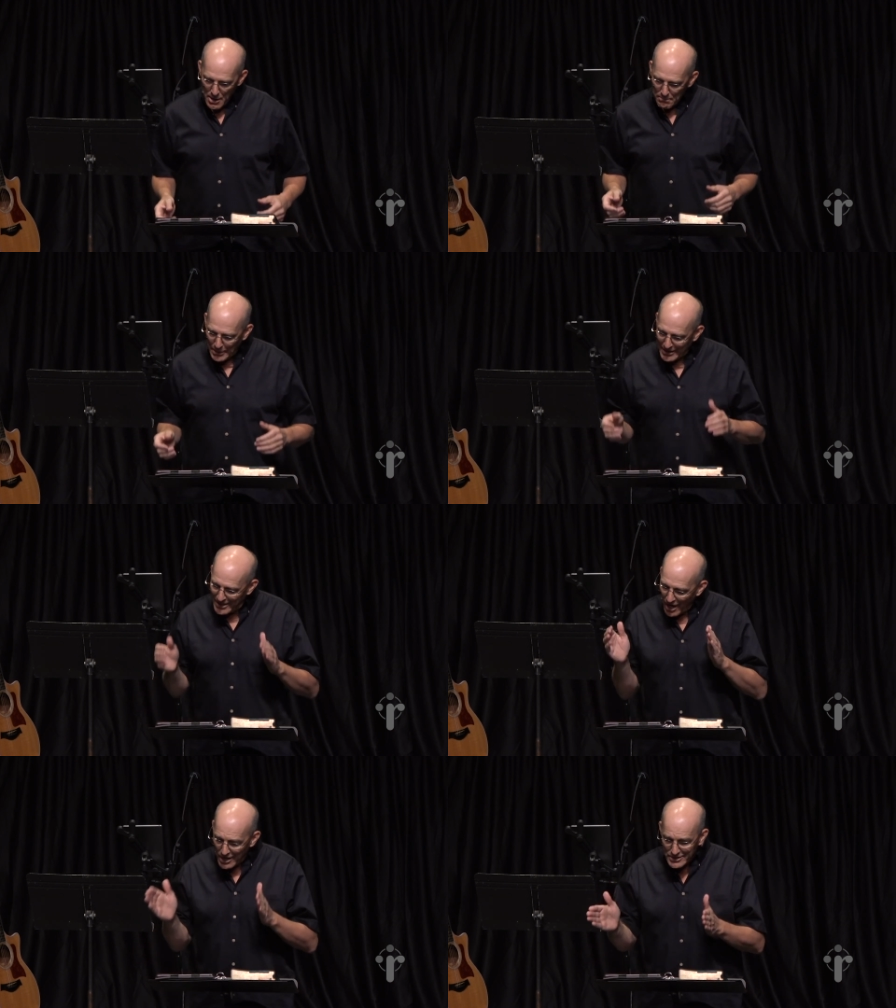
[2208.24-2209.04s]
But
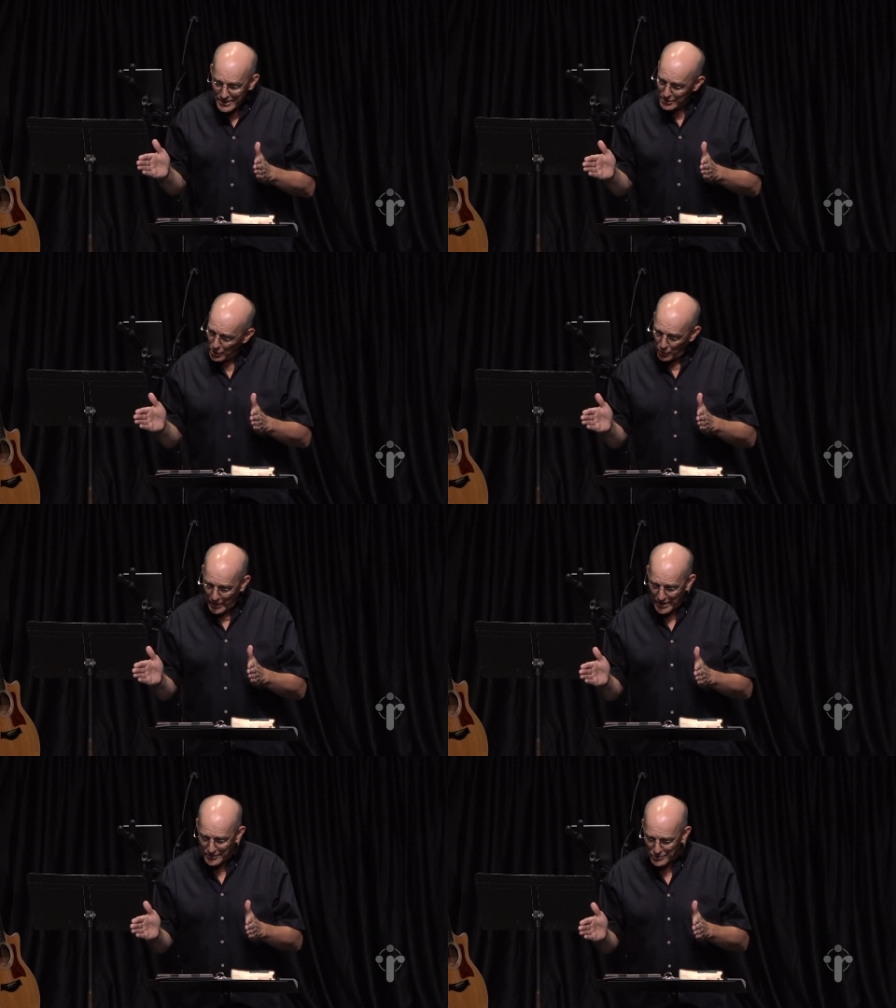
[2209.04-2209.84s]
God didn't
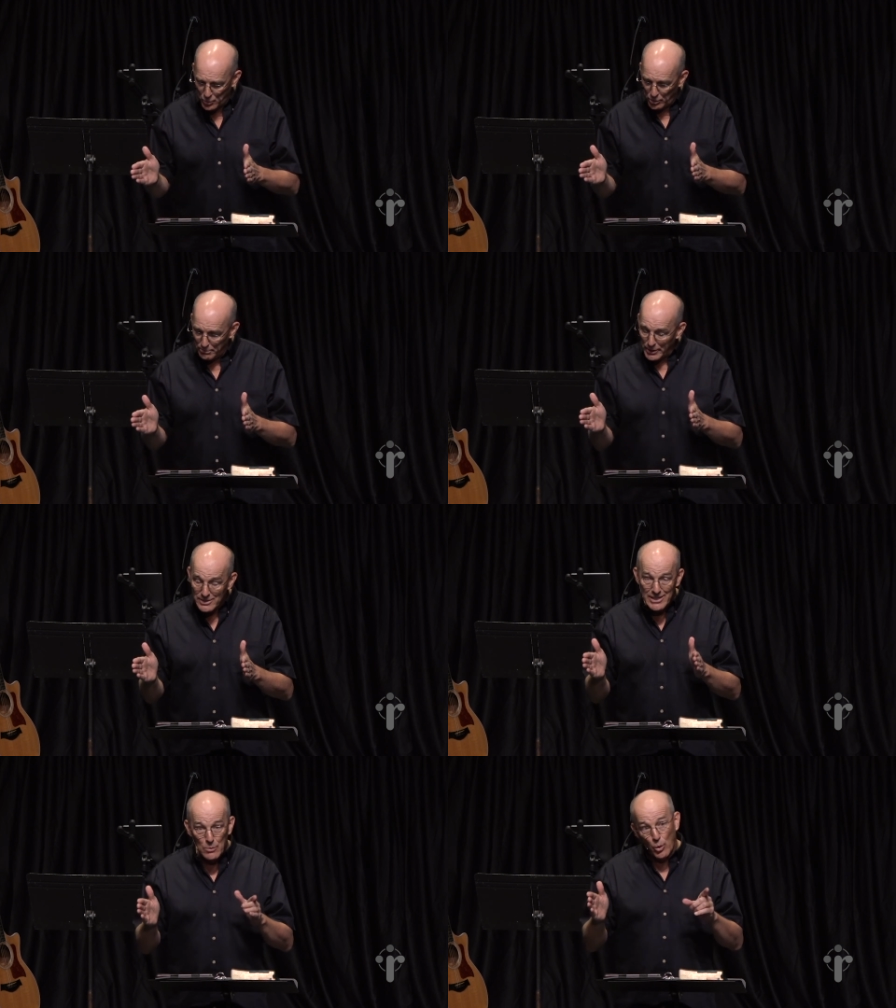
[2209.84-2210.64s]
create this world
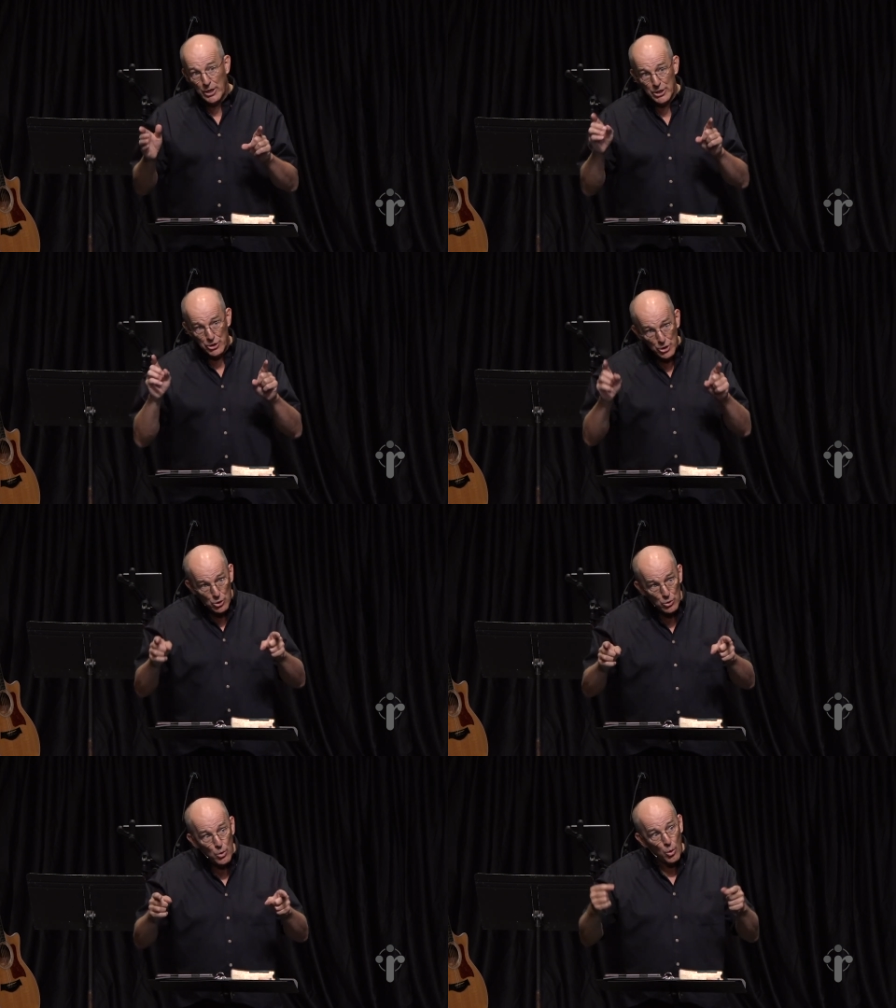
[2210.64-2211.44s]
because he wanted
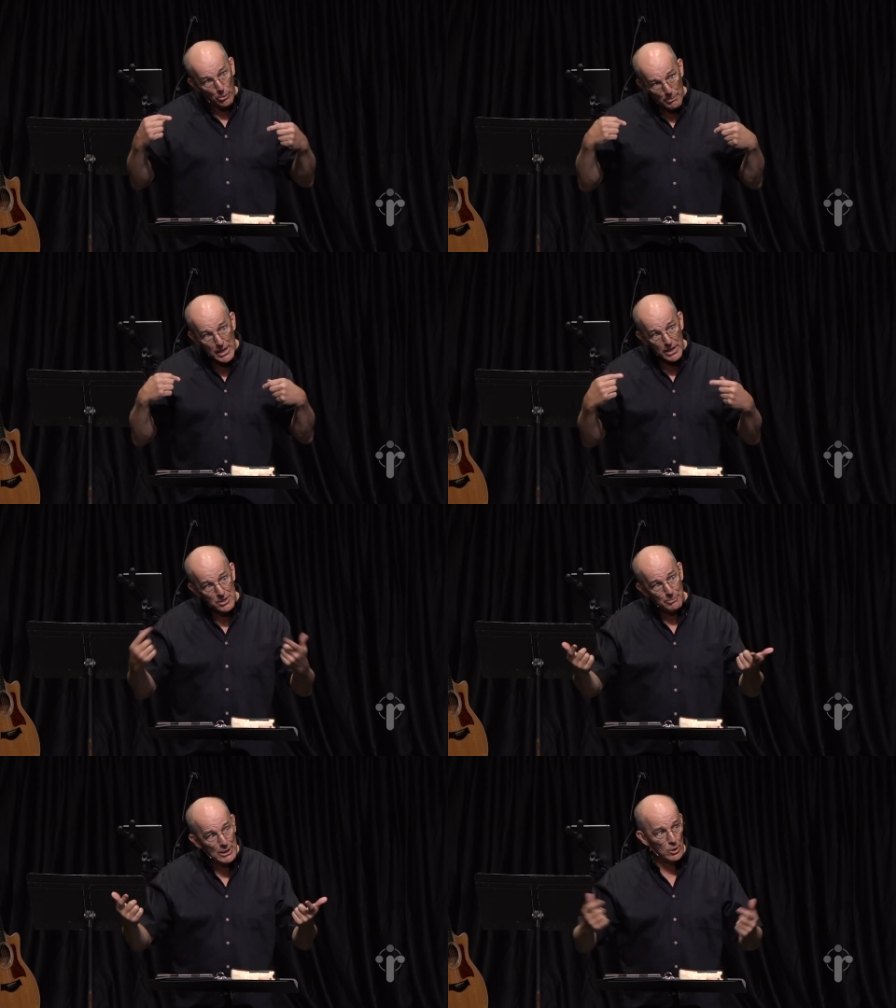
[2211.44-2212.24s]
you or me
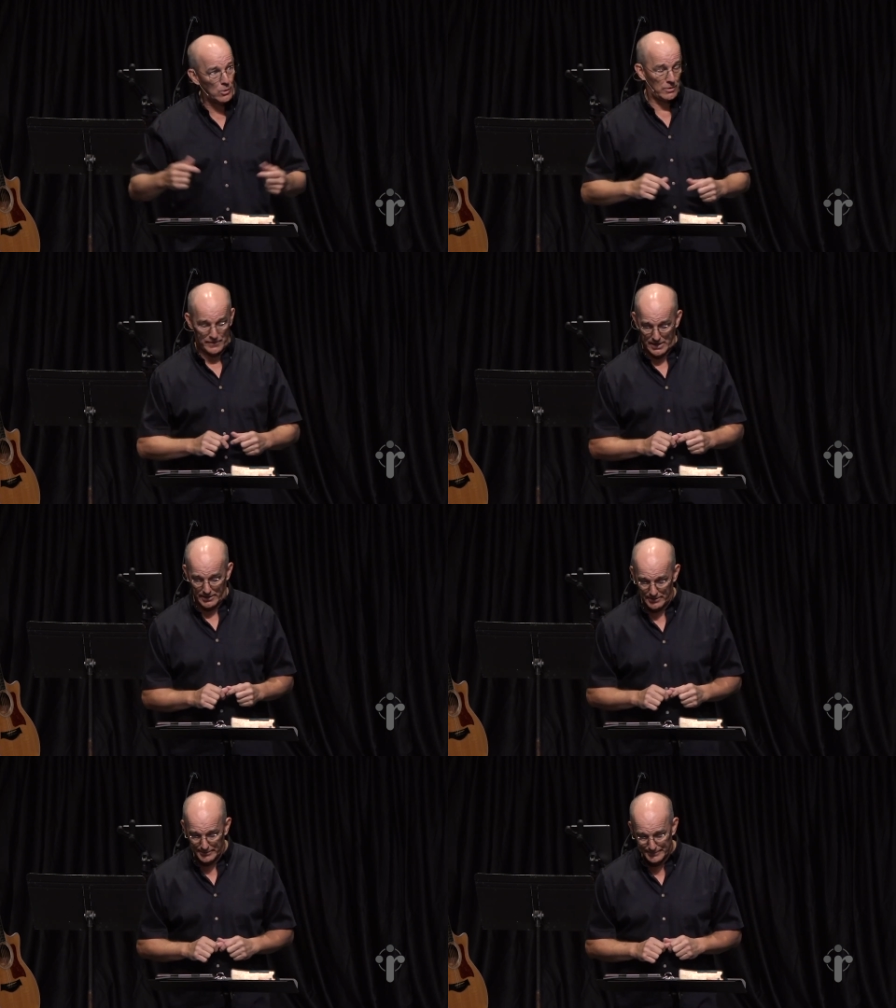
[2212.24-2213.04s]
to be glorified.